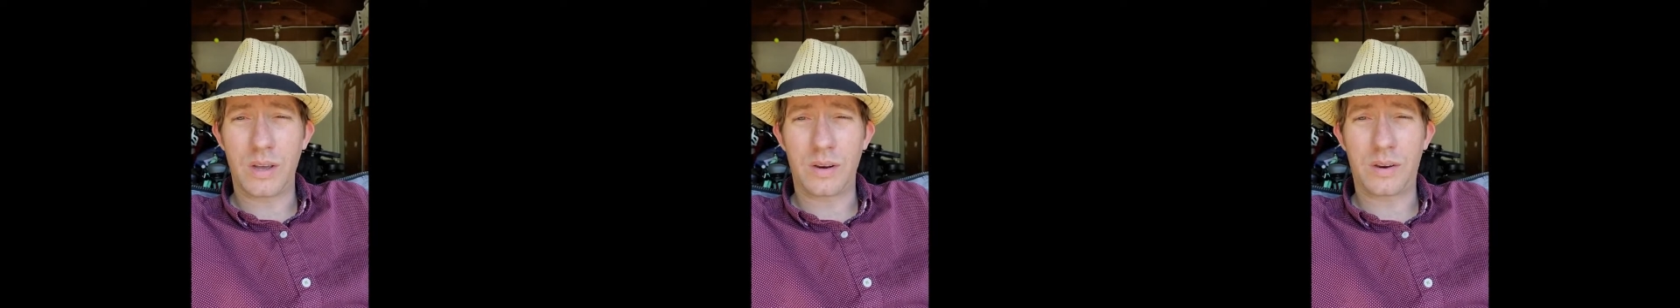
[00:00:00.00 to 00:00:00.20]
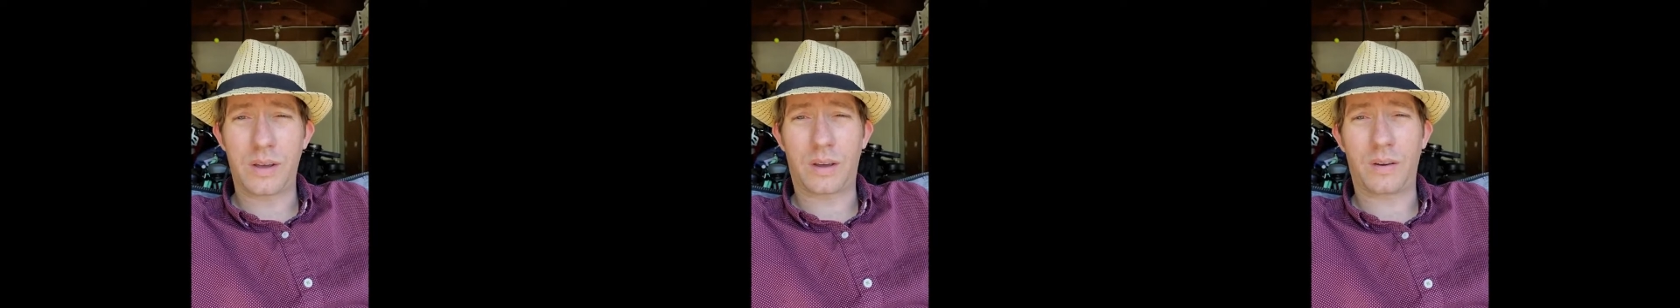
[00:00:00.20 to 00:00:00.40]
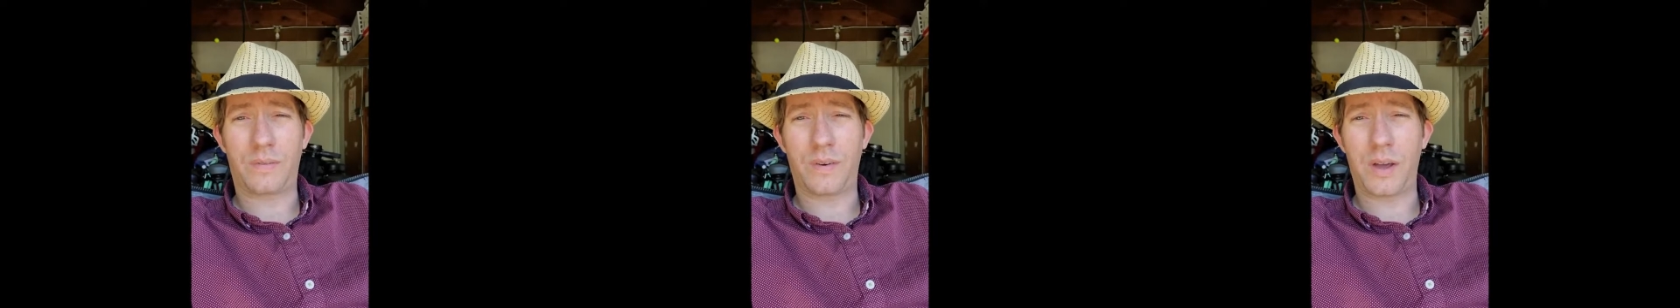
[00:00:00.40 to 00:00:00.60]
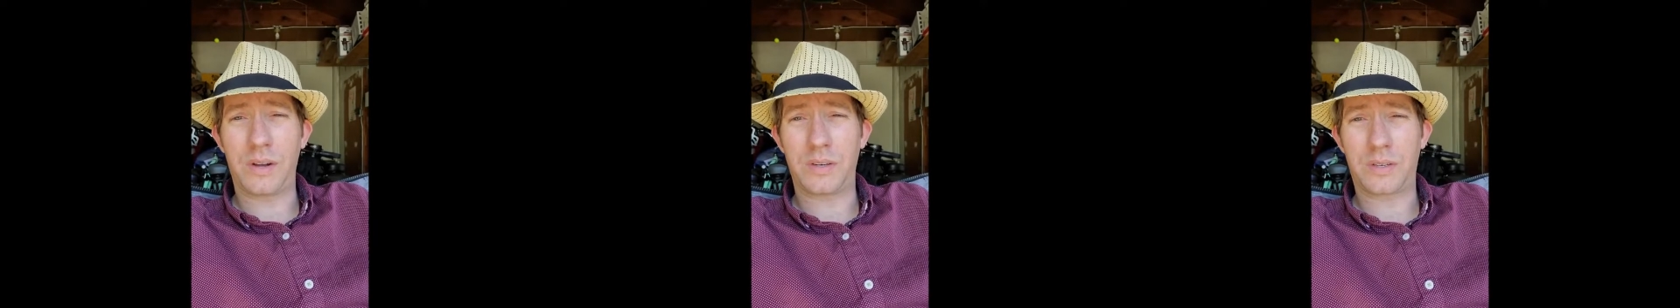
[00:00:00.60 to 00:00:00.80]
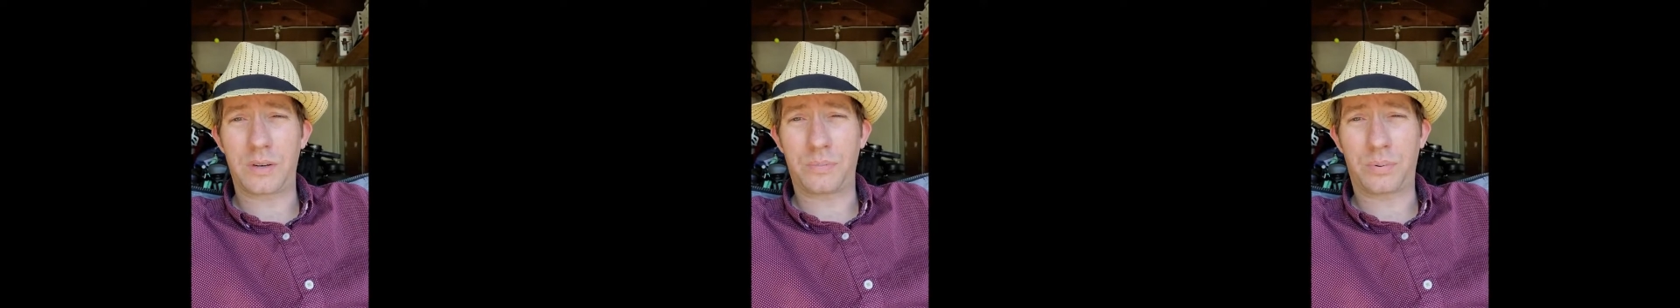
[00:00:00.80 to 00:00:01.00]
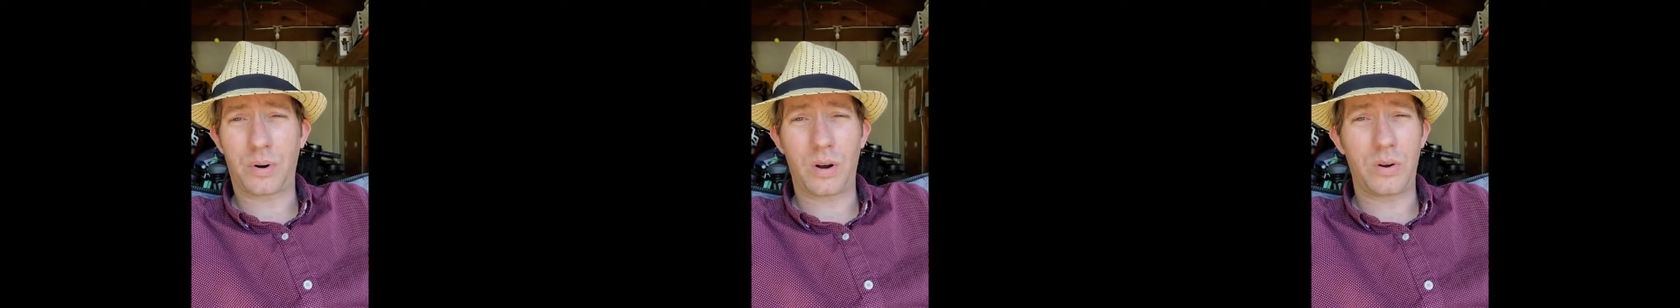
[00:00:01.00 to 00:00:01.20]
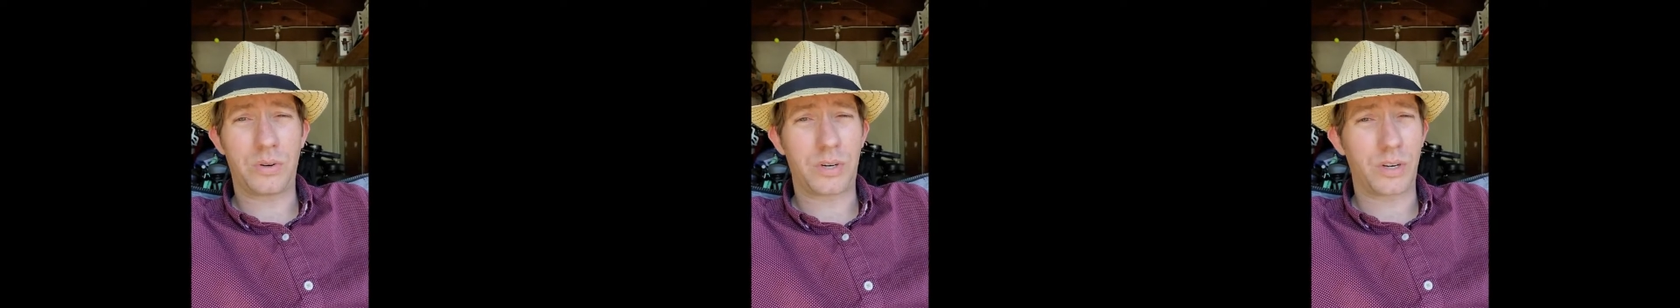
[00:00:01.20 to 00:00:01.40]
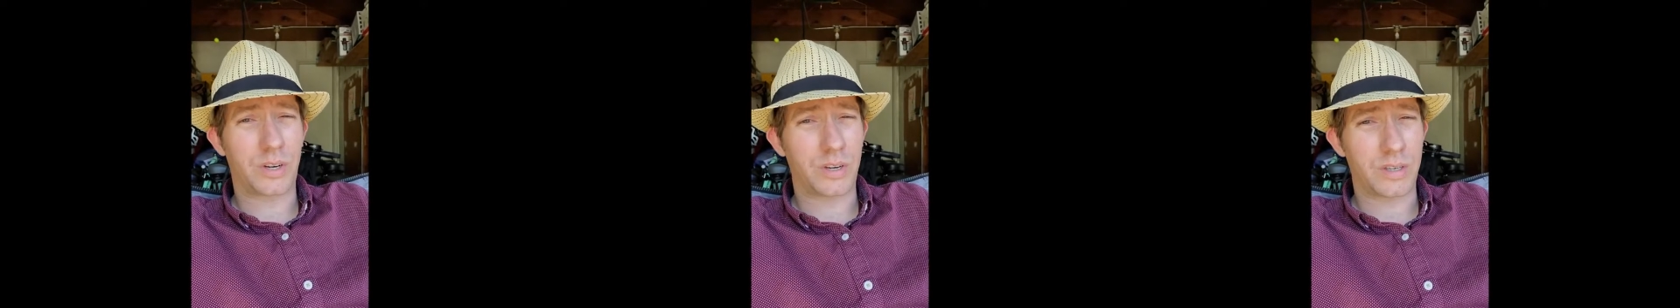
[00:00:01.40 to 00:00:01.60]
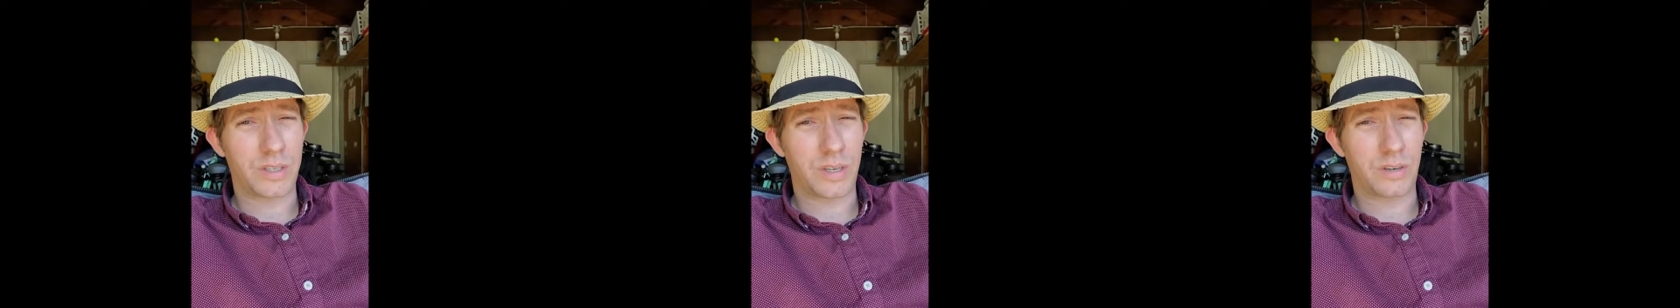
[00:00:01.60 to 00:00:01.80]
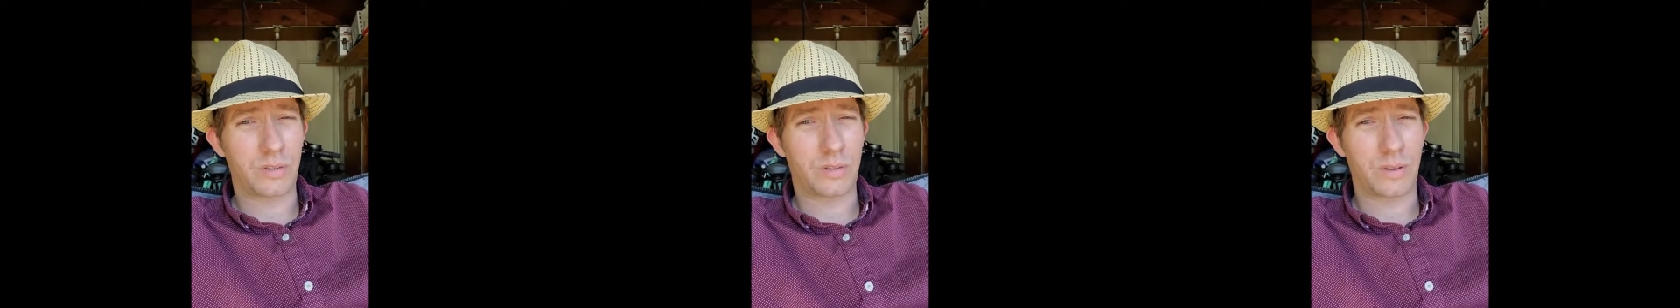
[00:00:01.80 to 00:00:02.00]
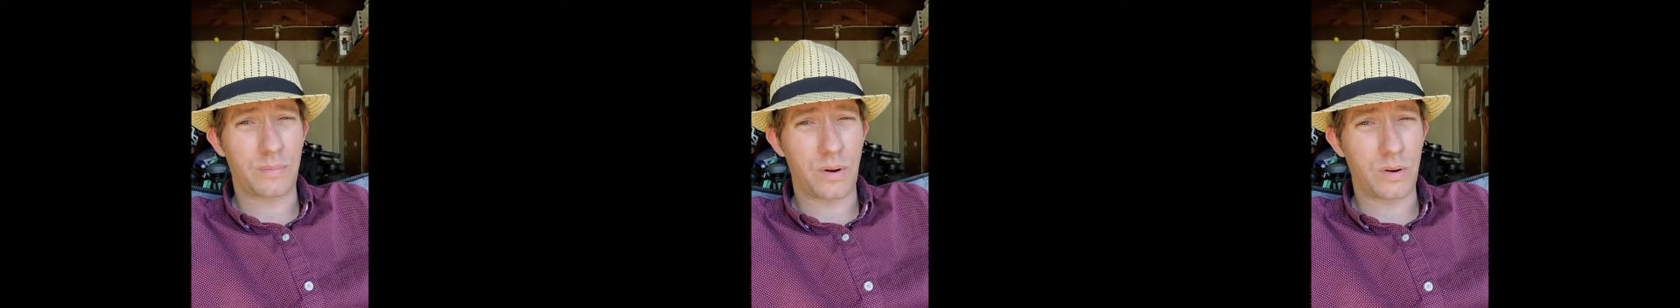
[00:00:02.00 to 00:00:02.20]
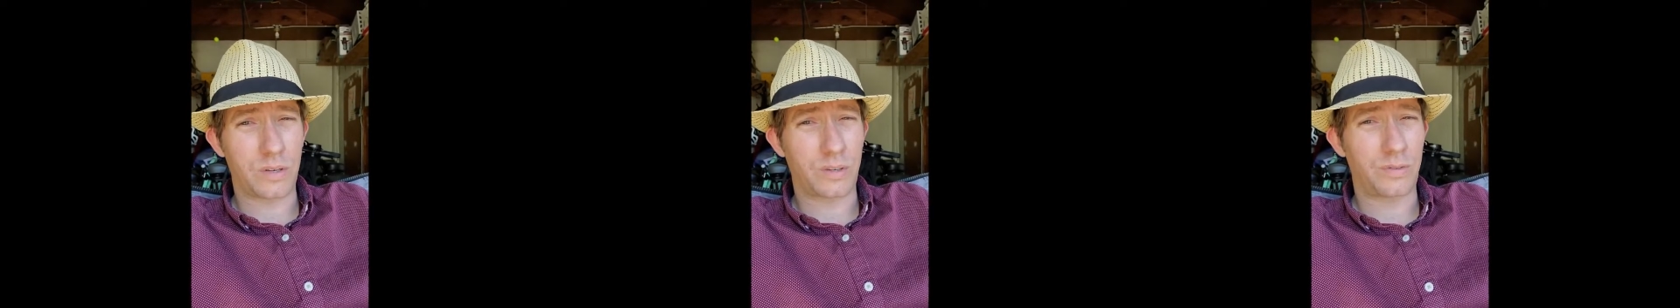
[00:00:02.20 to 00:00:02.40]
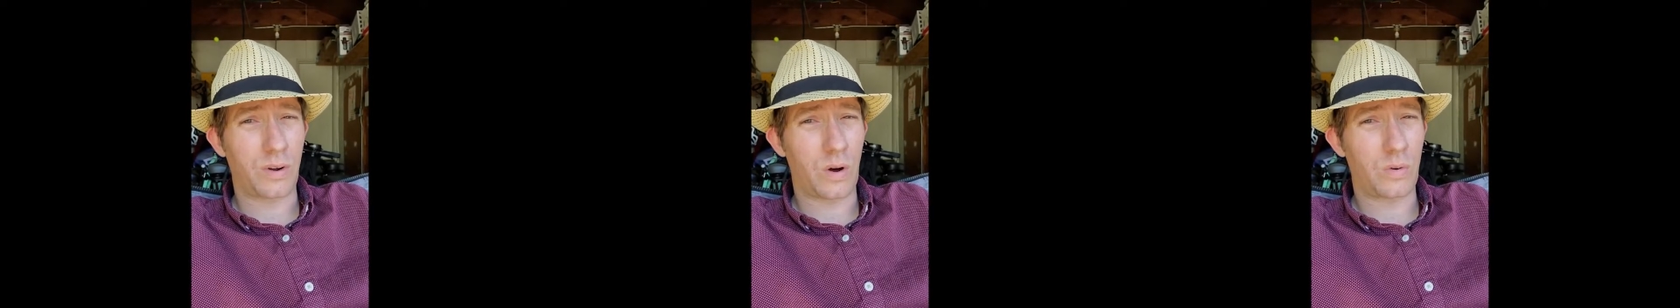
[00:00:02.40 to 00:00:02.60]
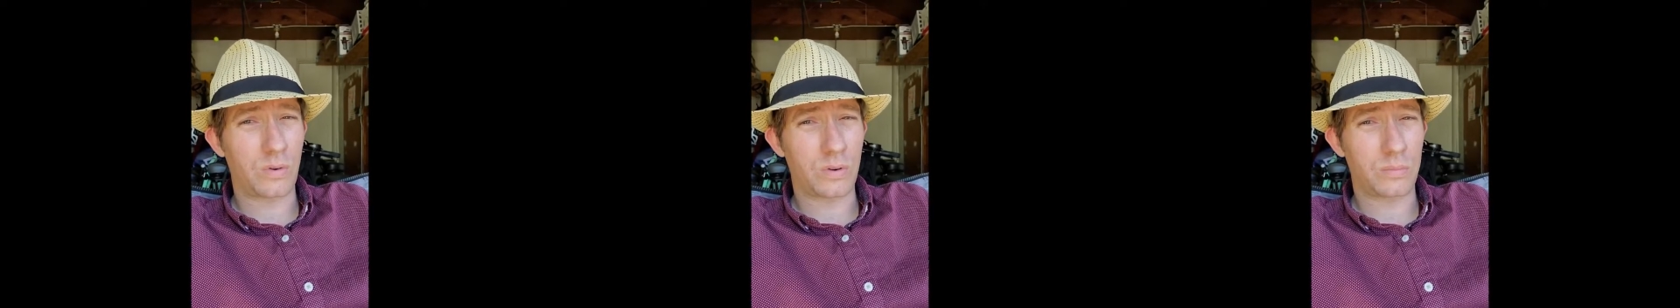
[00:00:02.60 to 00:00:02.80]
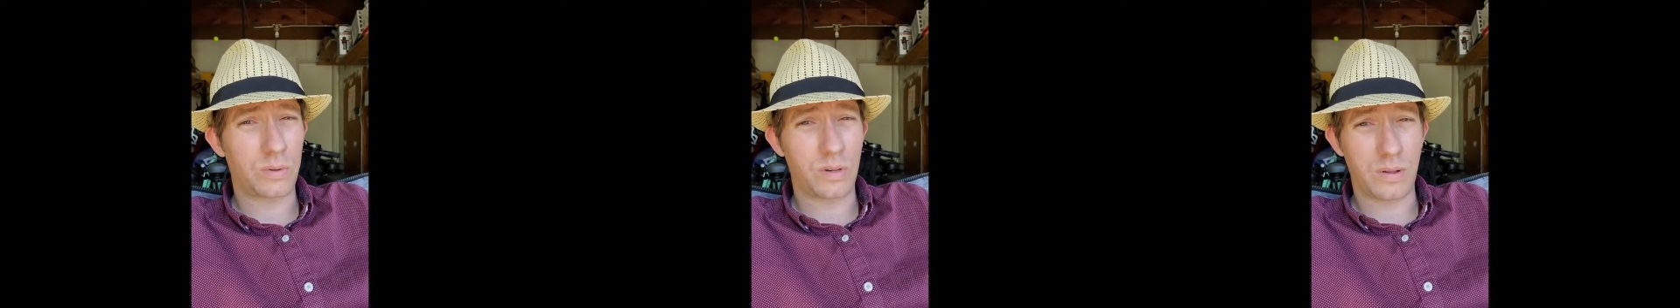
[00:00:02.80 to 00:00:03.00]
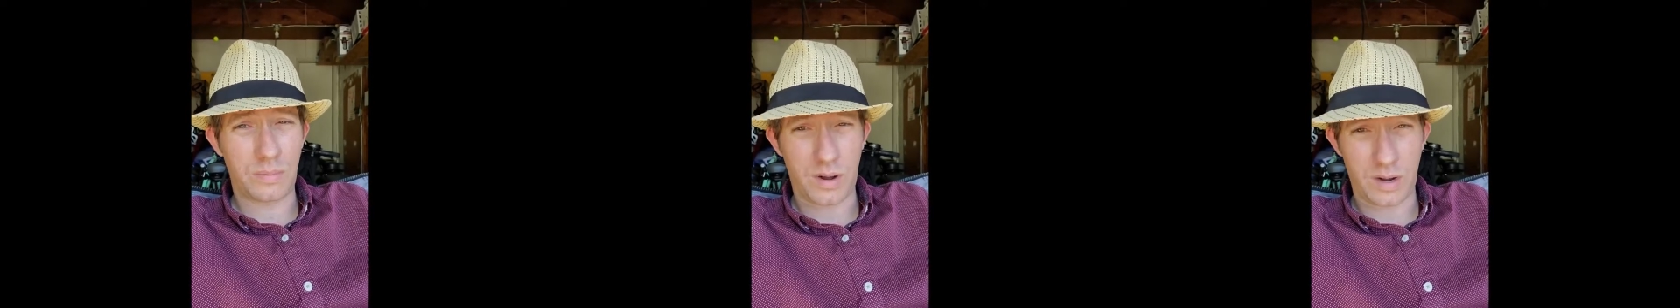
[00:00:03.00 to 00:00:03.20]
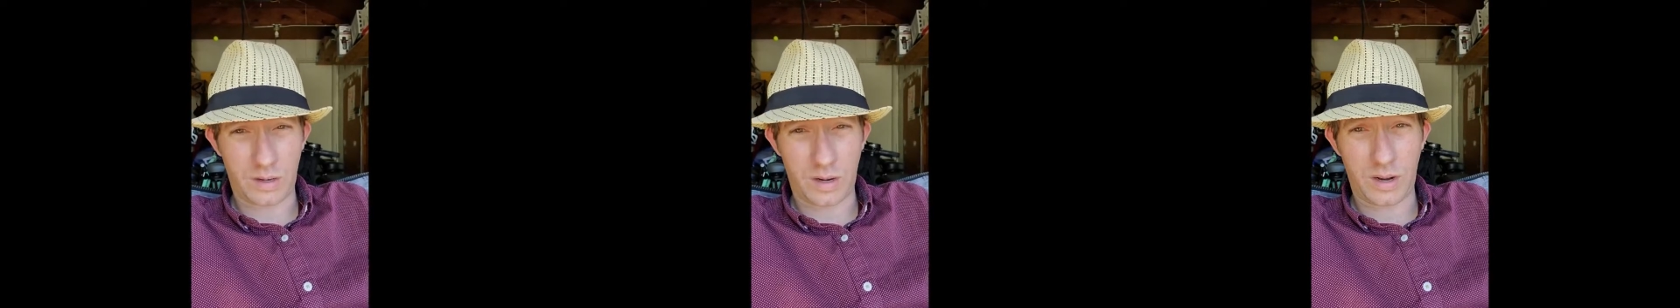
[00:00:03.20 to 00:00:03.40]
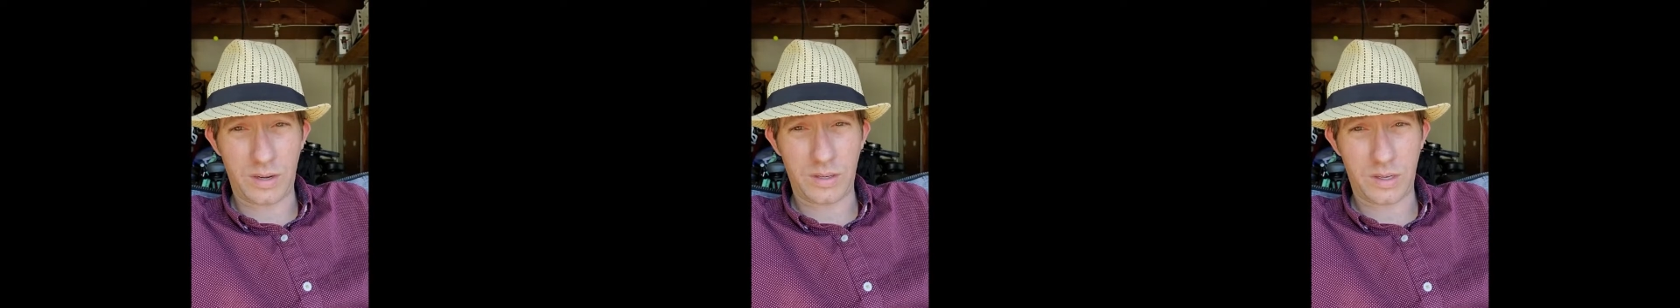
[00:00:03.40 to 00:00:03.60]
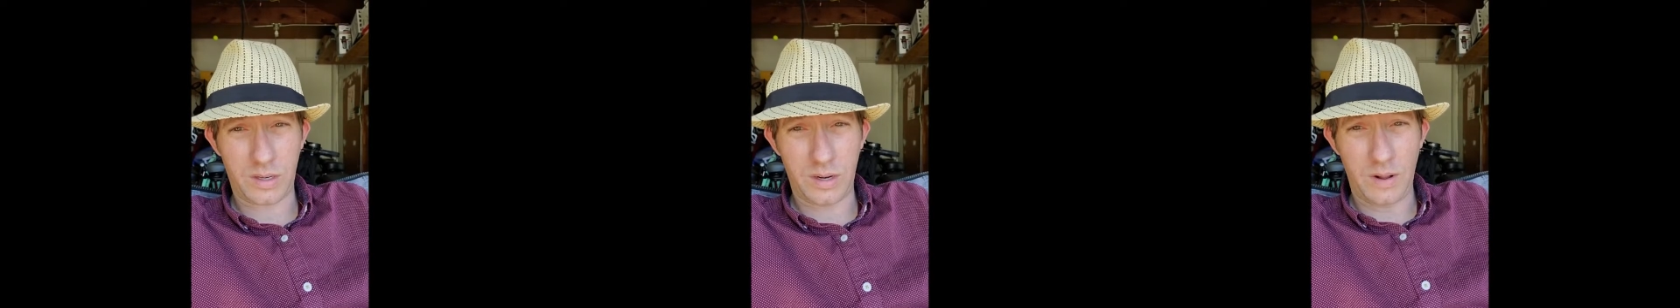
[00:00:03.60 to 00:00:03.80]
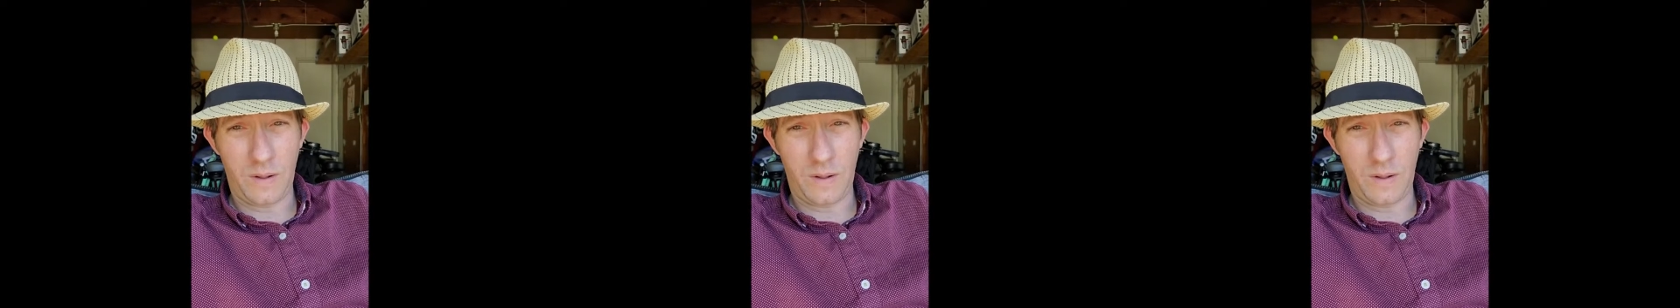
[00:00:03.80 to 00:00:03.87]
take a phased approach and consider the most vulnerable among us